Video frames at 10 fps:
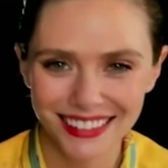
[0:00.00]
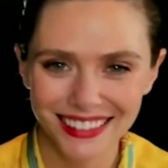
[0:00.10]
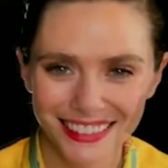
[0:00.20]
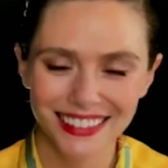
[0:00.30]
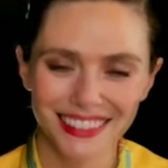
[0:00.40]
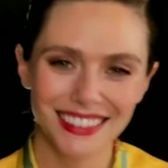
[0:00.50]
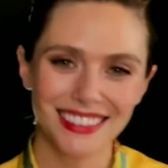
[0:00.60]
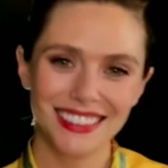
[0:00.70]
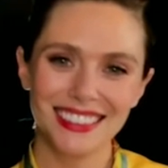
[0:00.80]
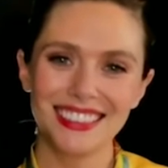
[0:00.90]

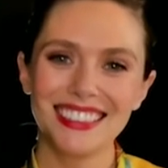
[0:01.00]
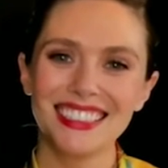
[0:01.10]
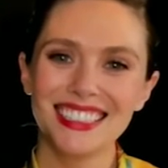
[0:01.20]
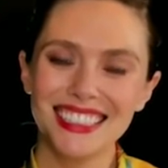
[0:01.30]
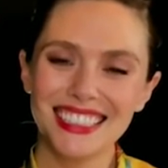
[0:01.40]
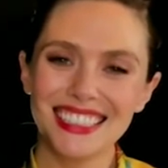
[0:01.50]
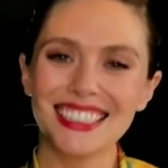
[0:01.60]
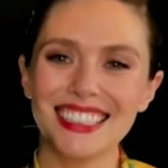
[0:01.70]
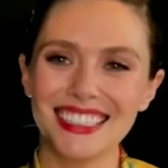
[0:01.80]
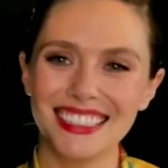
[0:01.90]

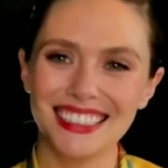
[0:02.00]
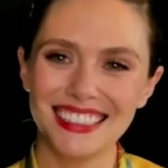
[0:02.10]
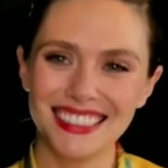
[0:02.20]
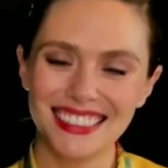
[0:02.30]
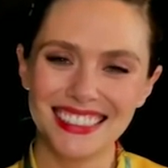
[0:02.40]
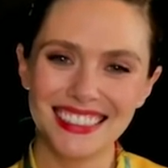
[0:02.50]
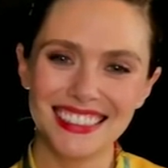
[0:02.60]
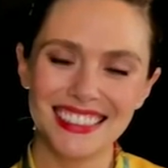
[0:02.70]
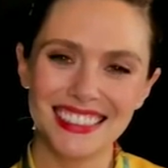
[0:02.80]
(silent)